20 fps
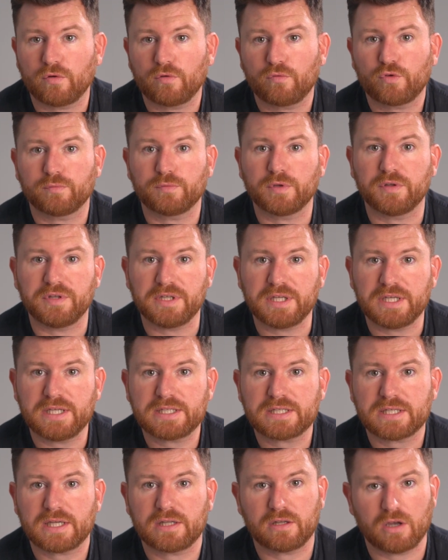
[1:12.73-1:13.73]
from the
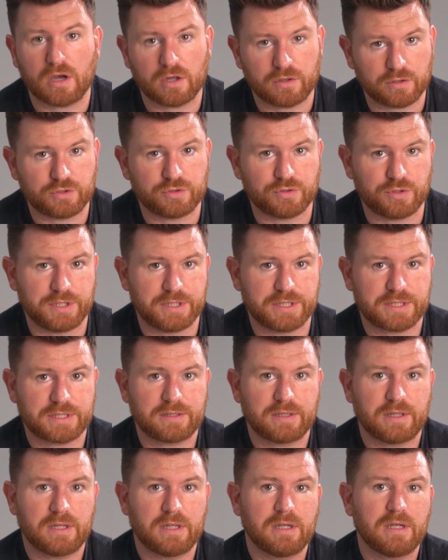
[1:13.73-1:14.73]
knees and other joints.